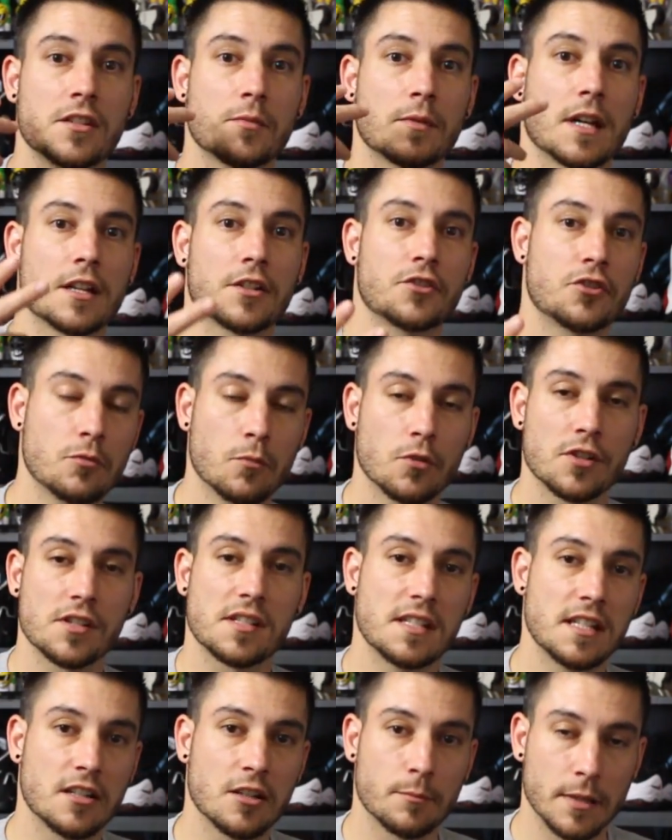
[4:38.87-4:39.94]
So we got two more
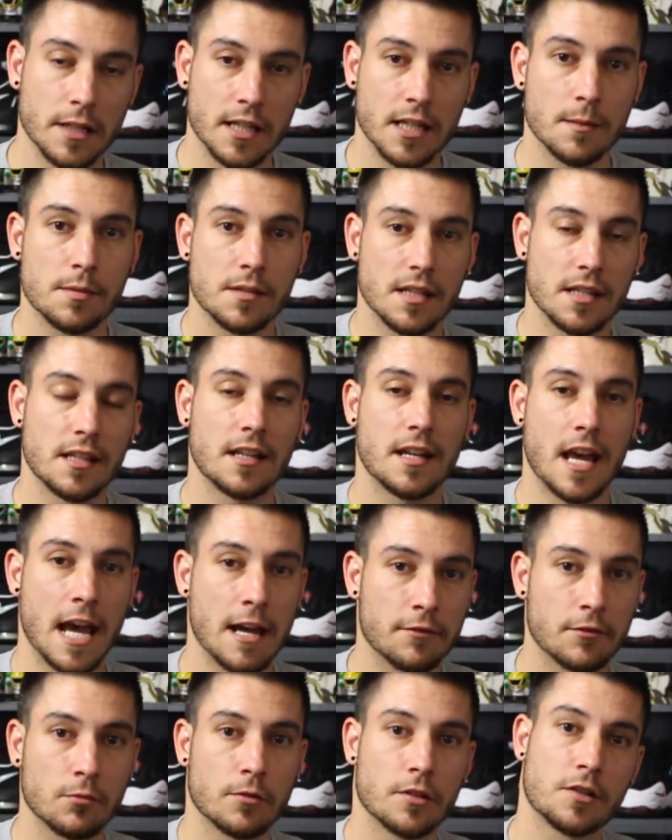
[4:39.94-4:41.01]
sneaker pickups and then
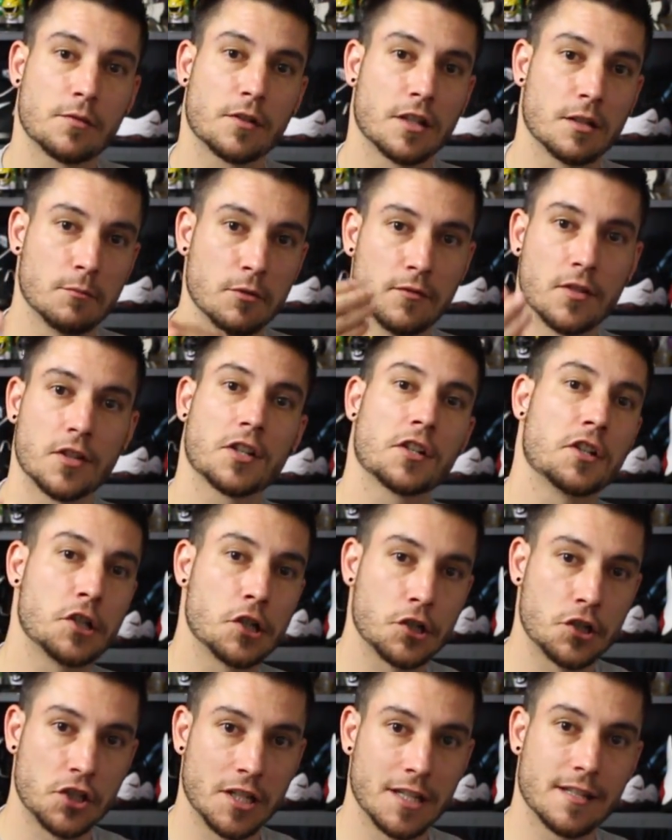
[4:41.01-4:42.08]
afterwards we're gonna move on to
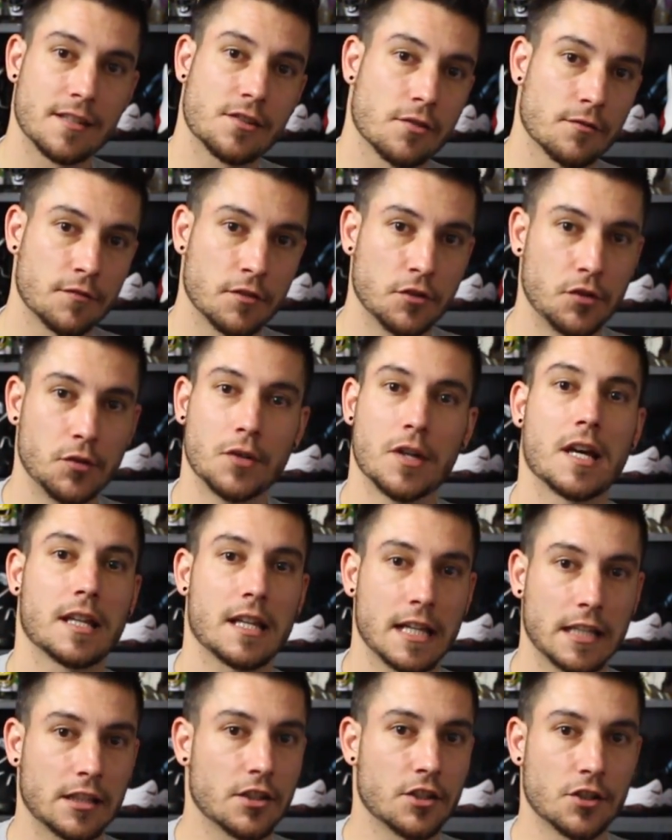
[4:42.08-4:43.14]
nerd So if you do not
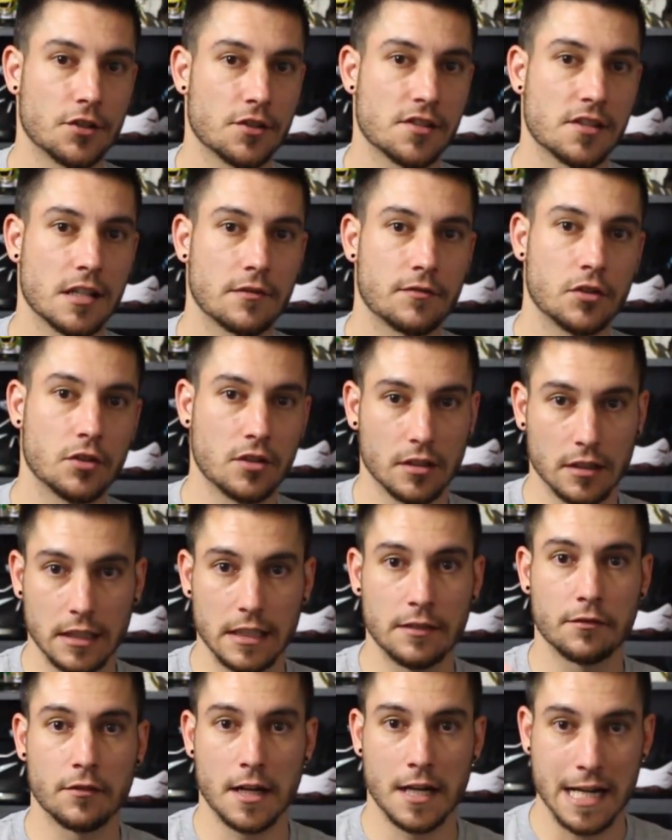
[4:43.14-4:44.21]
like the nerd stuff, you can
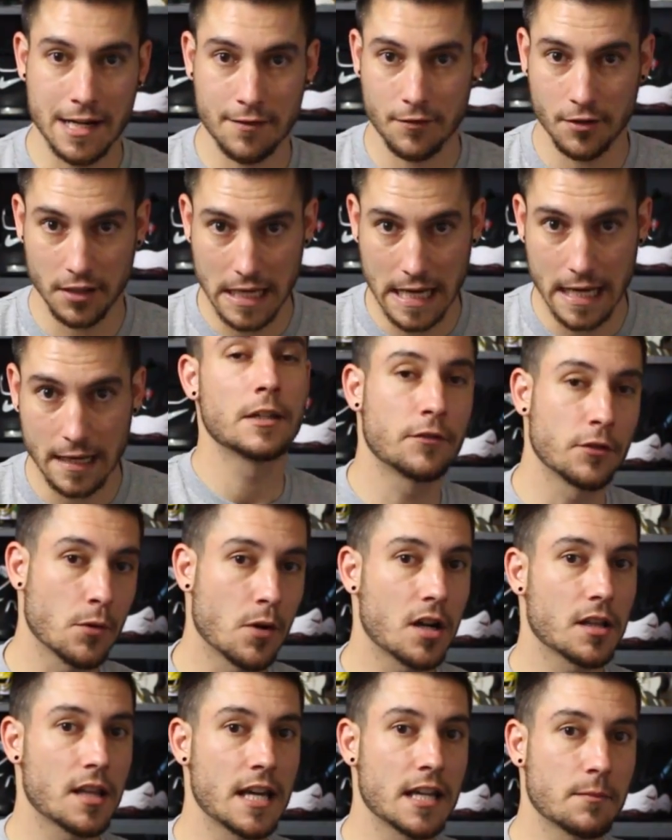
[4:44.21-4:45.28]
leave right after that. If you
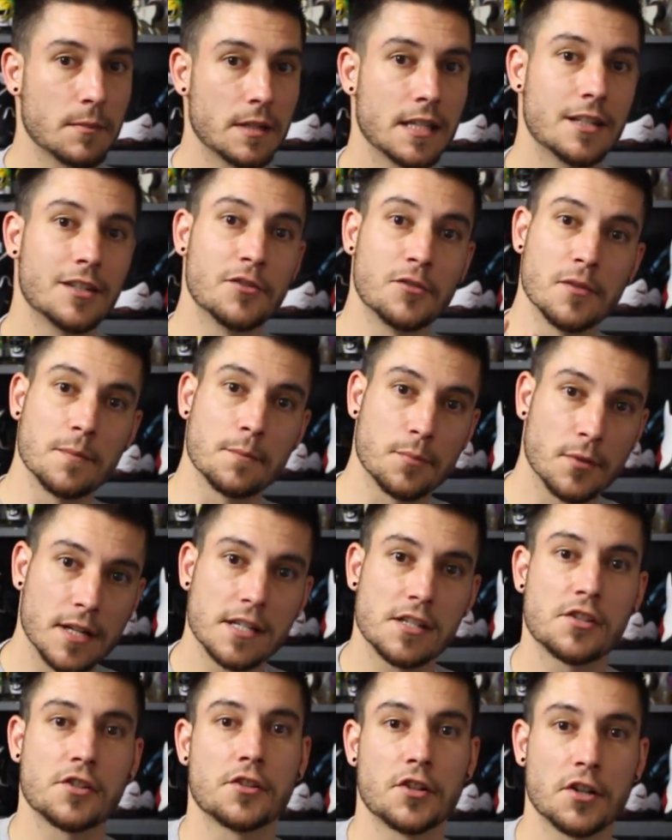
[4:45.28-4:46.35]
are like me and you
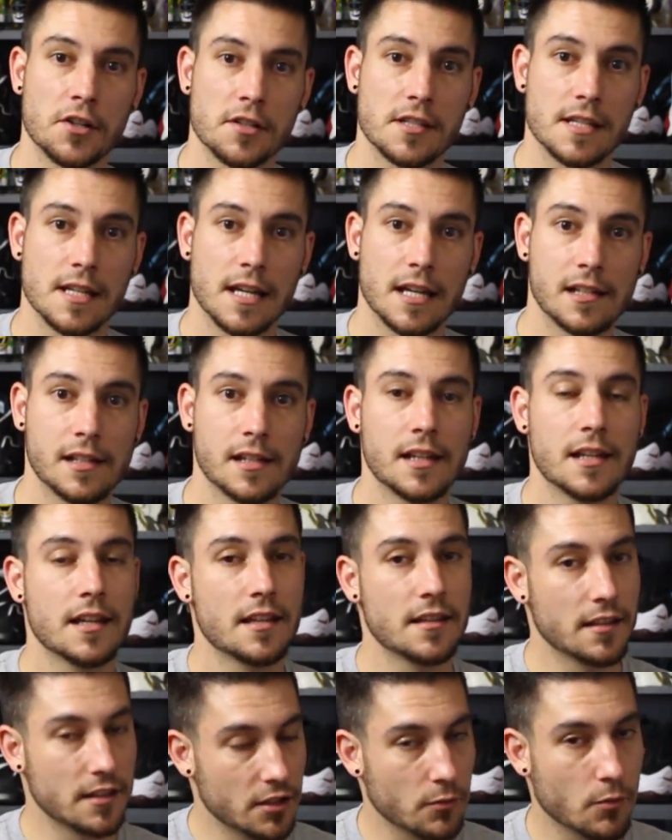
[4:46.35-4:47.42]
embrace your nerd side,
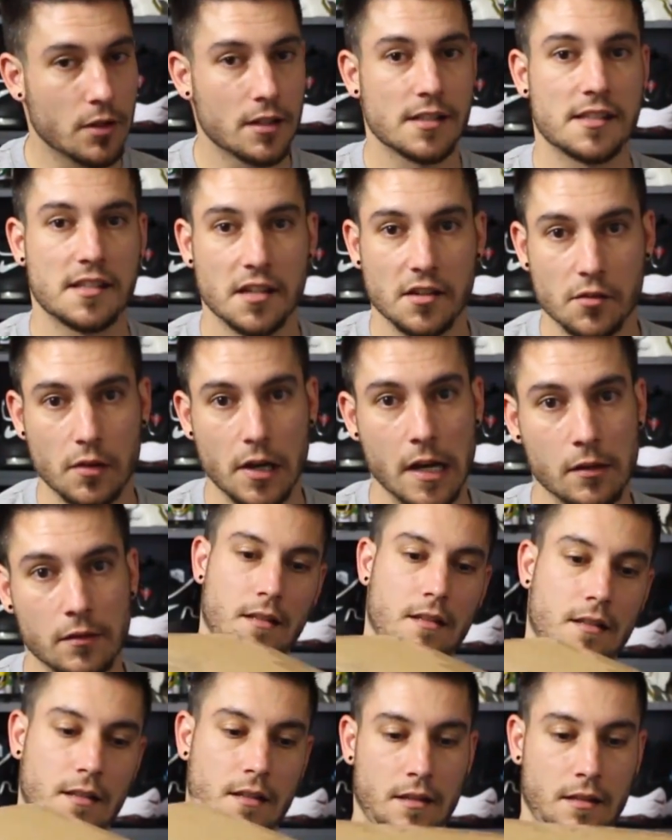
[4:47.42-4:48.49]
then you wanna stick around.
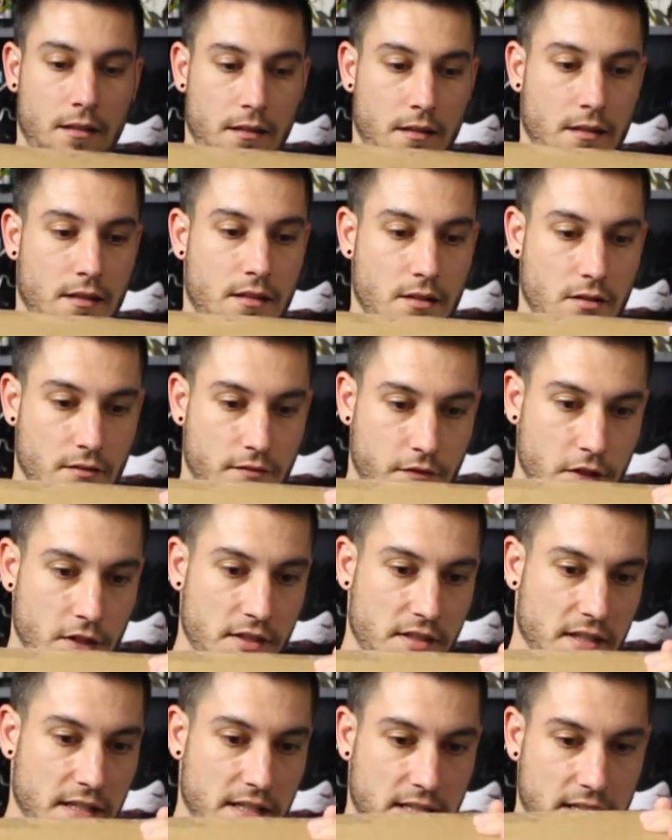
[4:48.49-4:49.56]
So
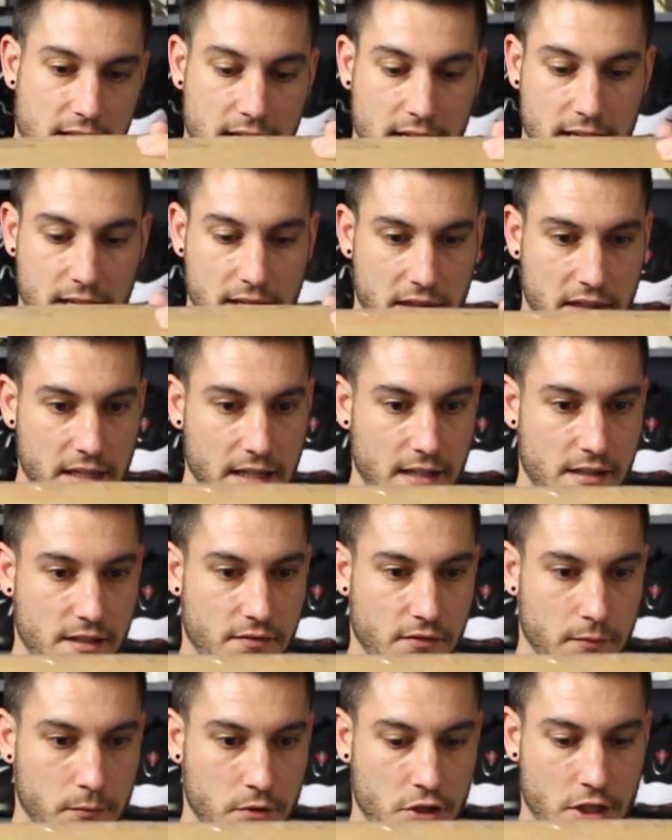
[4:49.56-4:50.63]
first this guy, I think it's
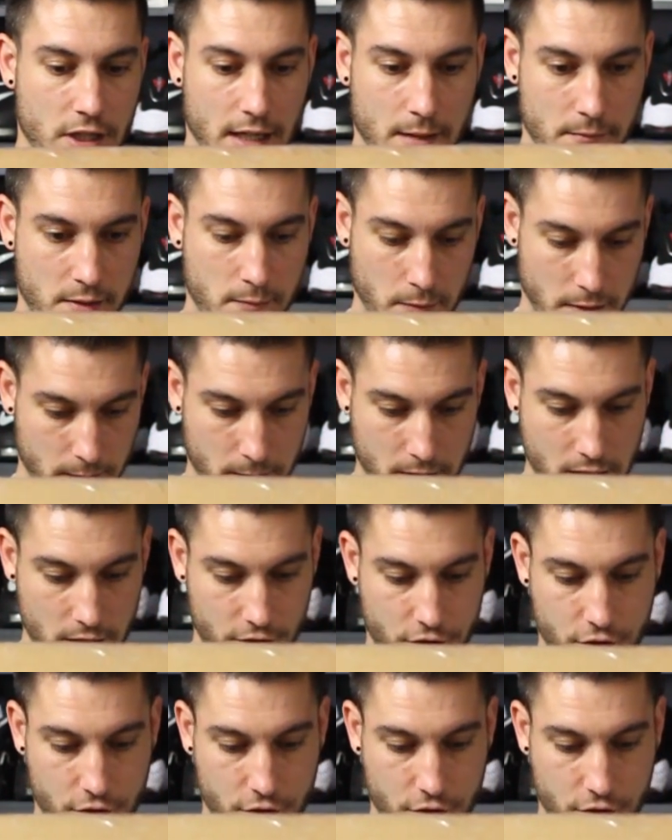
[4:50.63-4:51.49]
from Champs, but I'm not